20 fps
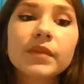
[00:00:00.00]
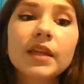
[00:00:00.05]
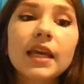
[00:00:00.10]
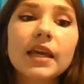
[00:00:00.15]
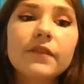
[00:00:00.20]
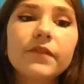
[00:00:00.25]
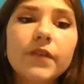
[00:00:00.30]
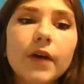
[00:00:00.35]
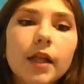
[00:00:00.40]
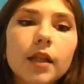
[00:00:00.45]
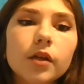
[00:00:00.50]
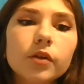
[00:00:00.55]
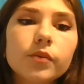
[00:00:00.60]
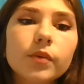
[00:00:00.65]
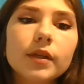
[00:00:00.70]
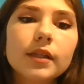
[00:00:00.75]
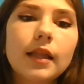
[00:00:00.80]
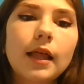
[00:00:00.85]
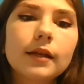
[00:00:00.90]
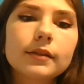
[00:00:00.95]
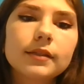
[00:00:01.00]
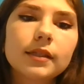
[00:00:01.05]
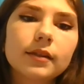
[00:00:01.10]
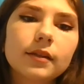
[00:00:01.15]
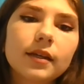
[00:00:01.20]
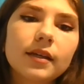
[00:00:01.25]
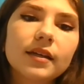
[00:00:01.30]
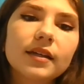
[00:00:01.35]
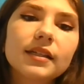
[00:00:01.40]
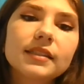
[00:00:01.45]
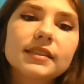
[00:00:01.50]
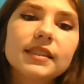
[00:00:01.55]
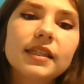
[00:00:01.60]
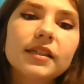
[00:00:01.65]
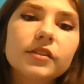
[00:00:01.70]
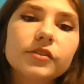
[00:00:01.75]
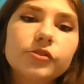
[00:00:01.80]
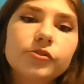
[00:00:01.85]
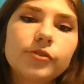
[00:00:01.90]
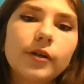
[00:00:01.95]
He followed reluctantly, his
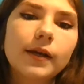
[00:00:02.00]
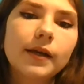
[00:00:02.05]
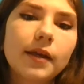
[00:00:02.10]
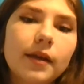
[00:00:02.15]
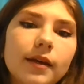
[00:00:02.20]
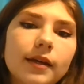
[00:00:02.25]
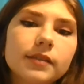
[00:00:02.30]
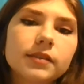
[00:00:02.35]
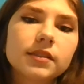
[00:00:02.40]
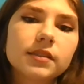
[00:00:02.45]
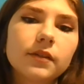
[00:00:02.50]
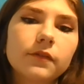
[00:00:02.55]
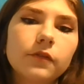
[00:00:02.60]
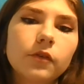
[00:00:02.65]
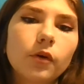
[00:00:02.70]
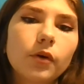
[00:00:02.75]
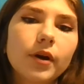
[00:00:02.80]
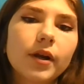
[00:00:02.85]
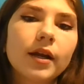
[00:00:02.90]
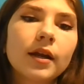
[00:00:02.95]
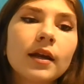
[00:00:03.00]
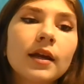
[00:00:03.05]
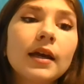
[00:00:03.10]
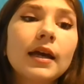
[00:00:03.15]
heels dragging against the floor.